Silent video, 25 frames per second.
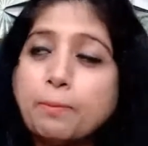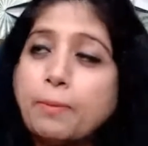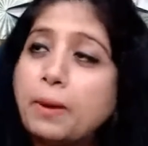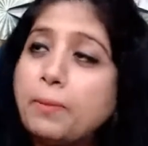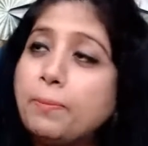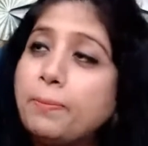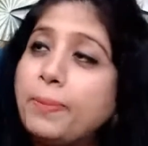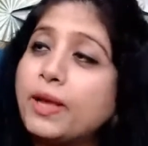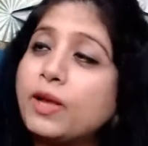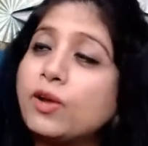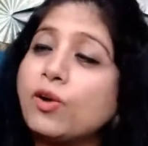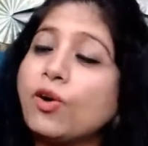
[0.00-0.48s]

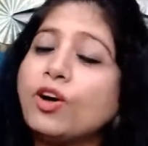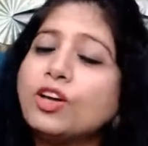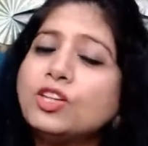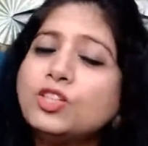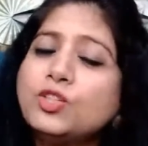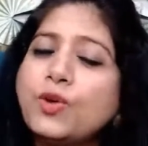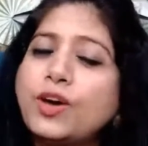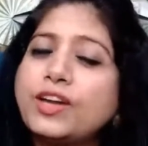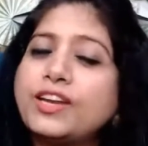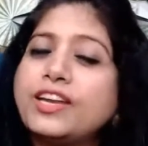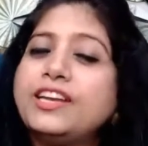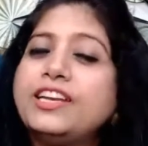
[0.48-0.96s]
But
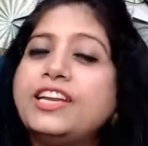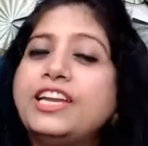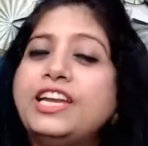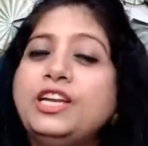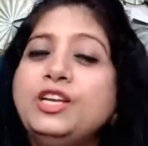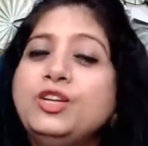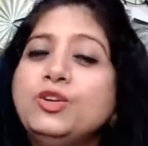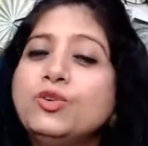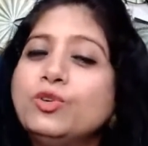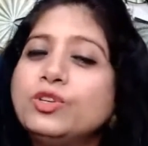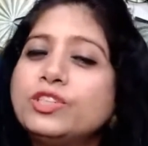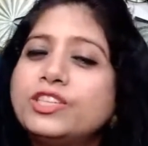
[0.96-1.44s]
because you are in
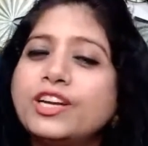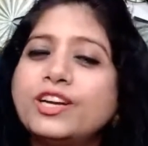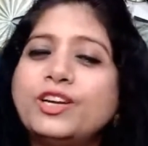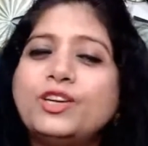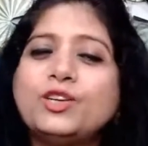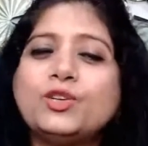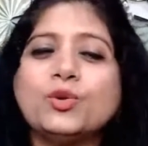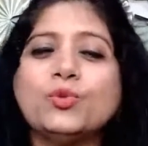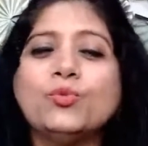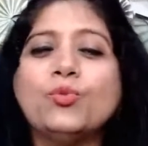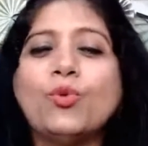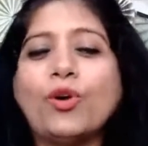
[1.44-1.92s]

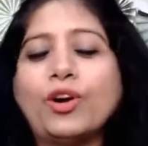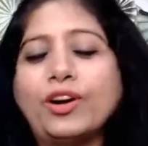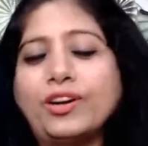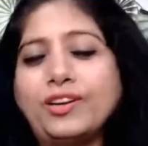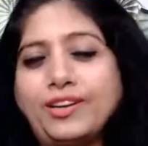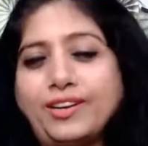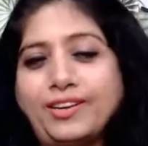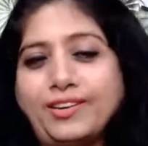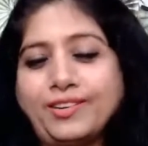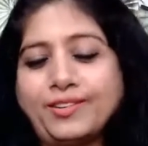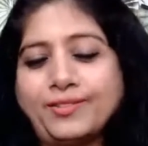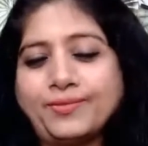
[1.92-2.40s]
illusion to
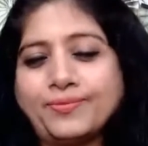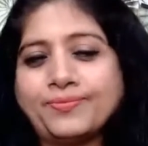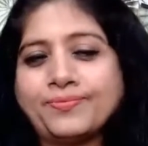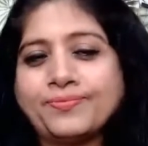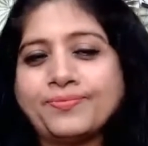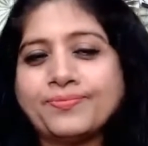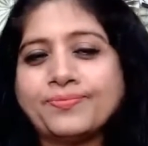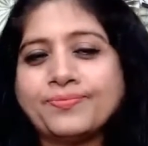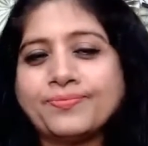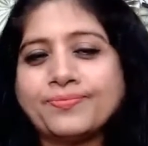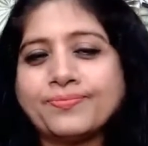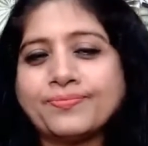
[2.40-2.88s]
want it,
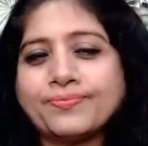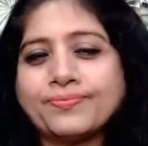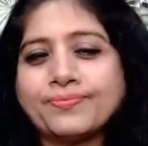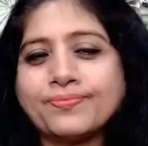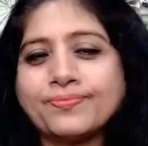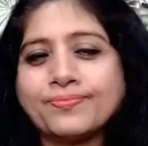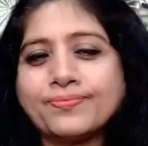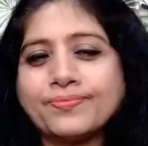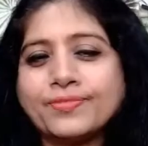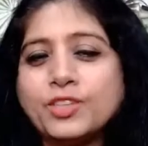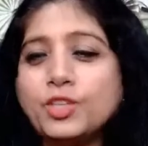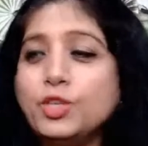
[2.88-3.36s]

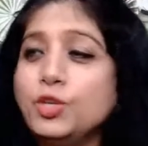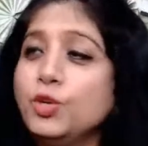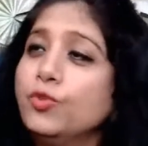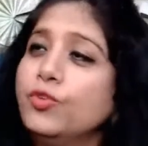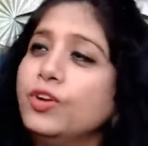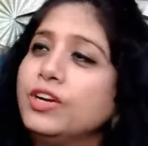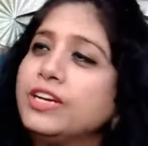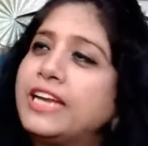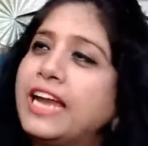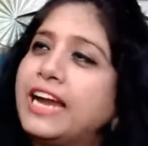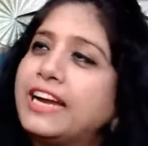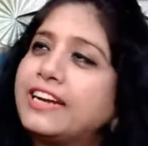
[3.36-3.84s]

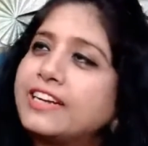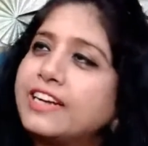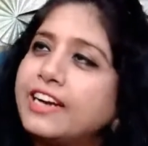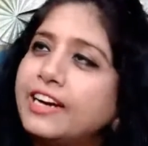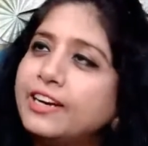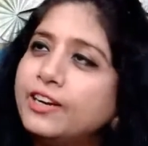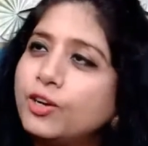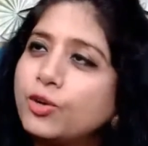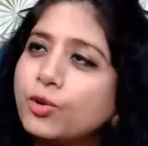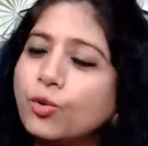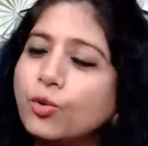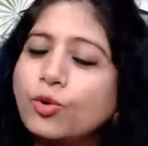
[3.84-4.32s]
you will get
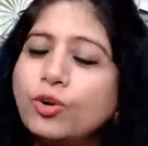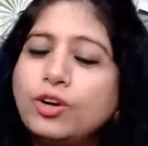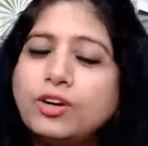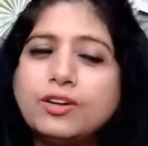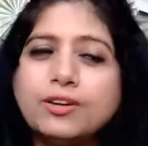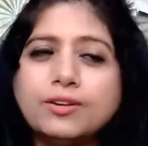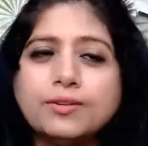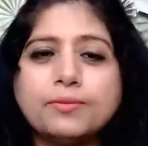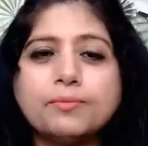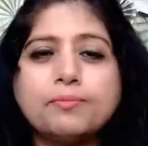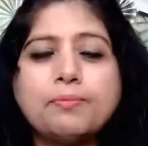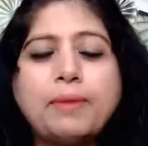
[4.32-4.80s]

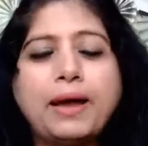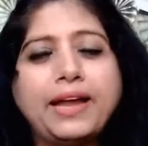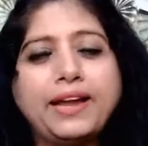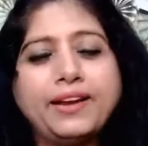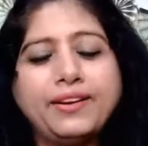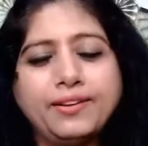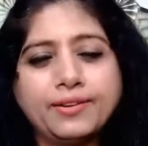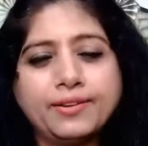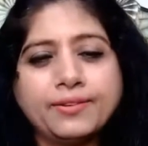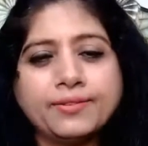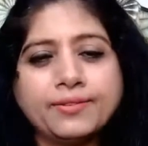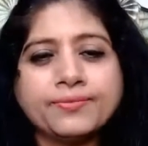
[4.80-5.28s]
controlled by
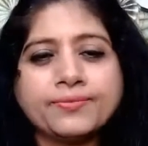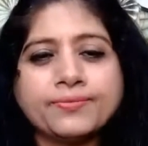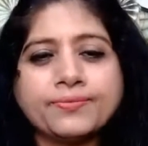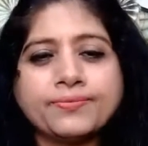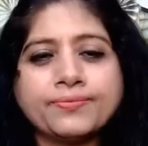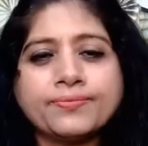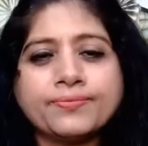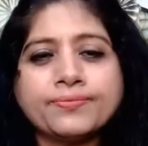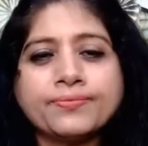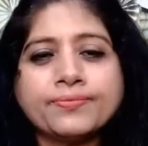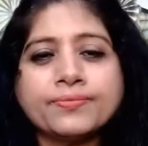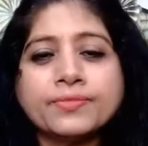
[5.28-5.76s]
it.
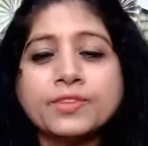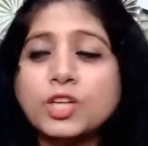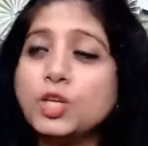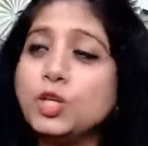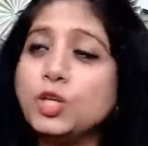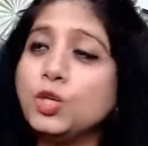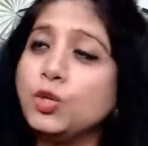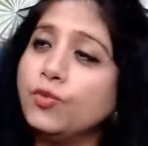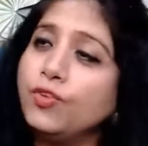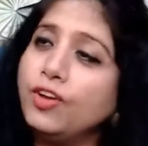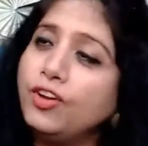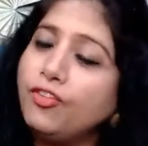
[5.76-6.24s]

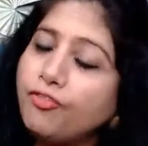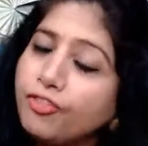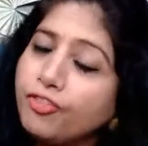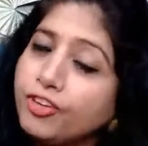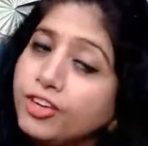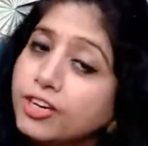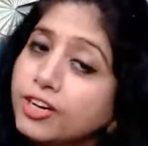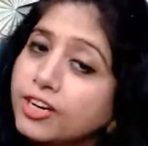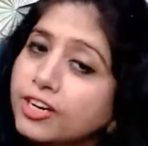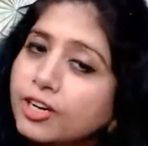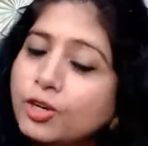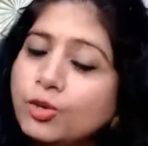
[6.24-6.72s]
You will
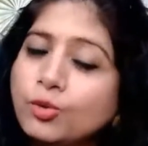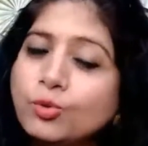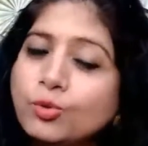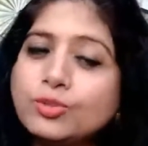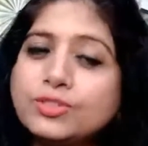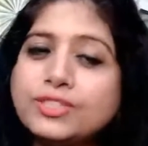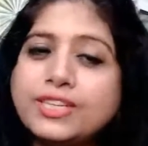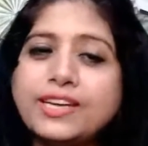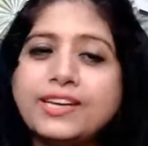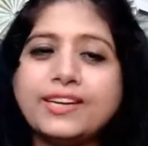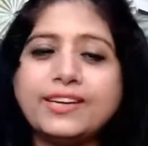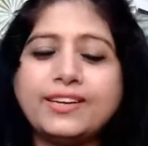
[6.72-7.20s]
fear
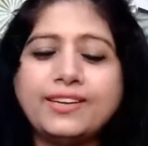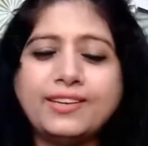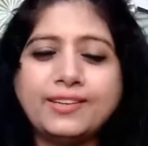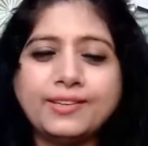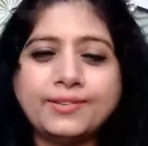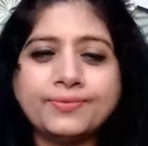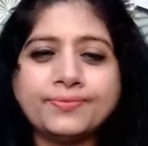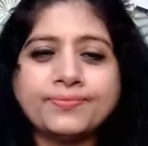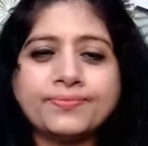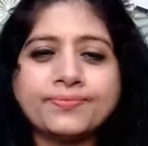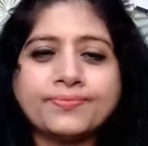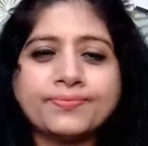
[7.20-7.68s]
losing
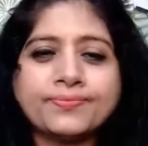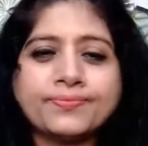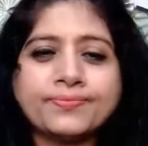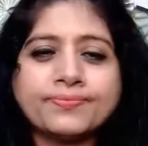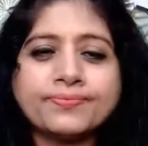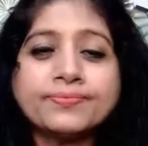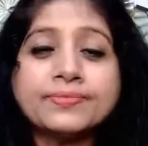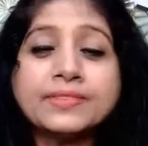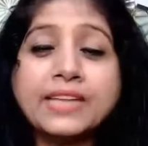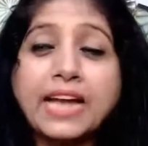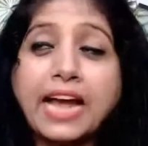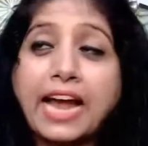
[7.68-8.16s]
it.
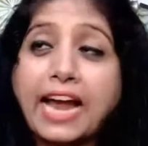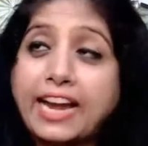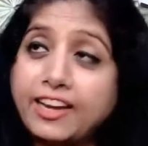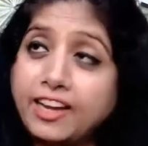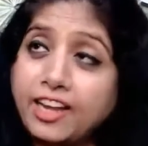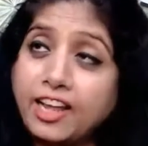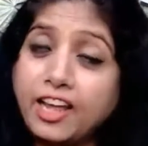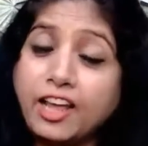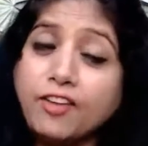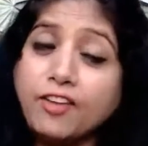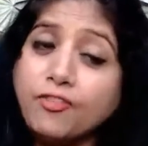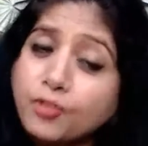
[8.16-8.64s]

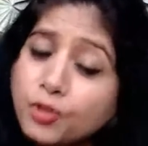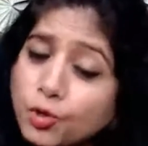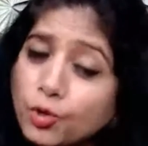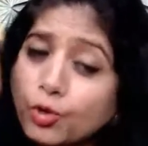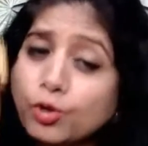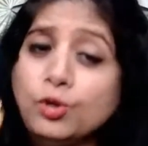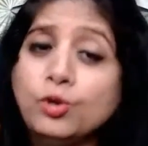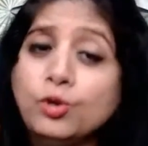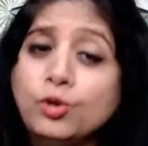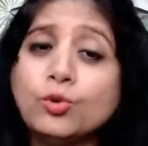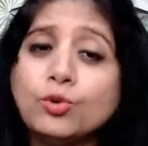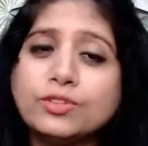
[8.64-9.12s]
And if
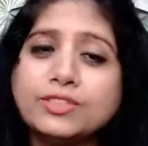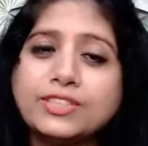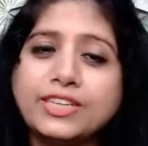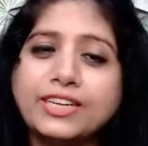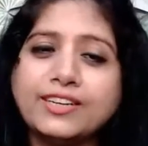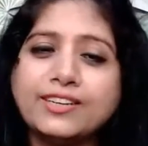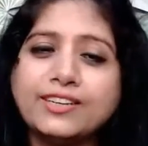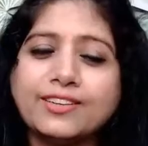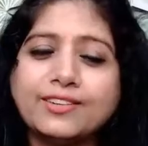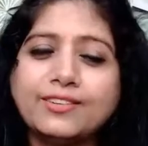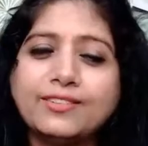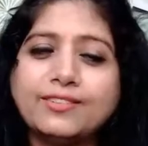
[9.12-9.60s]
you lose
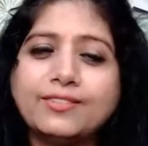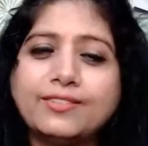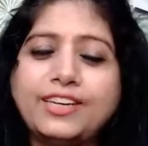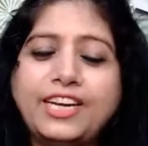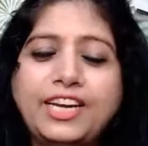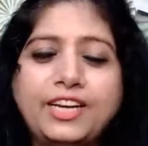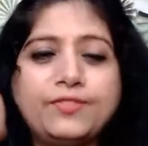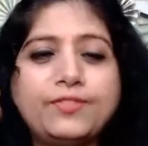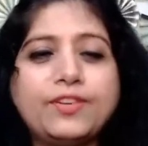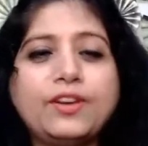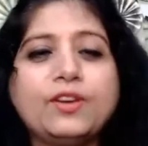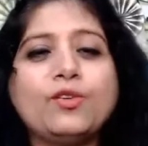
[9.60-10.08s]
it,
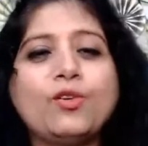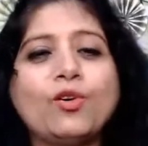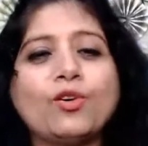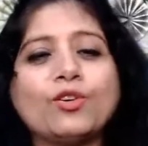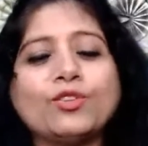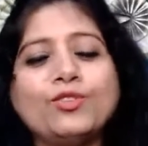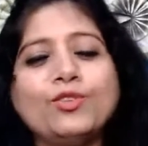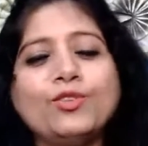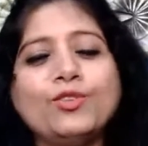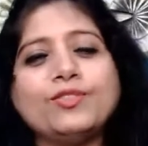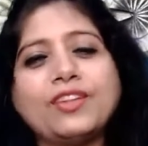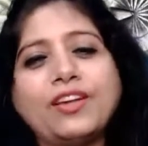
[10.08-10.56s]
it will
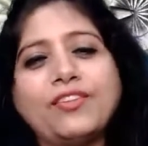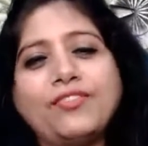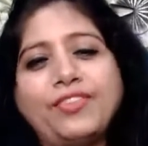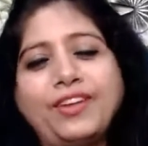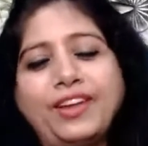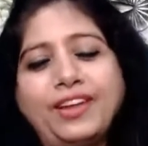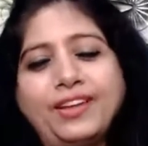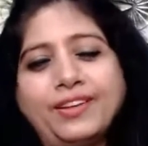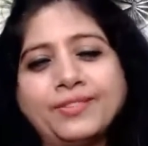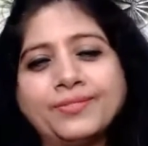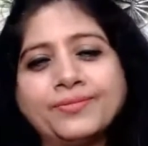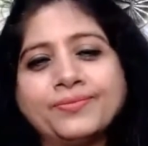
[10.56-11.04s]
cause you
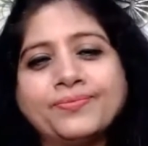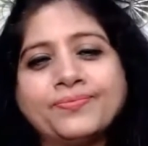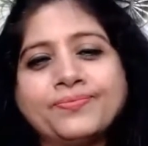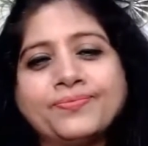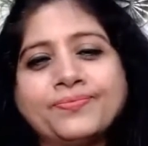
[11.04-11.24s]
suffering.